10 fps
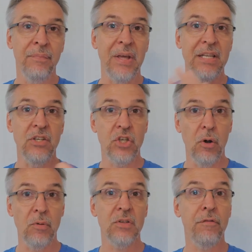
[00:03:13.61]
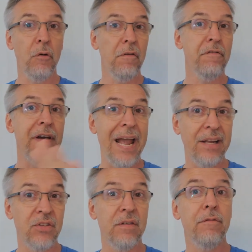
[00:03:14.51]
that he shows full
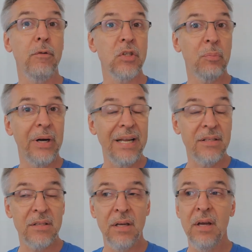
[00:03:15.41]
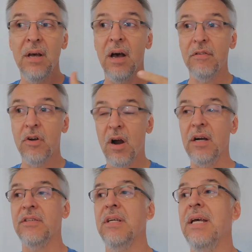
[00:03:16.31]
fans and full spreads of
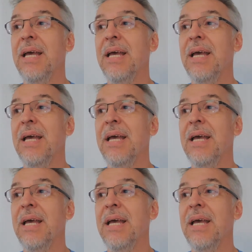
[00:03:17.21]
cards.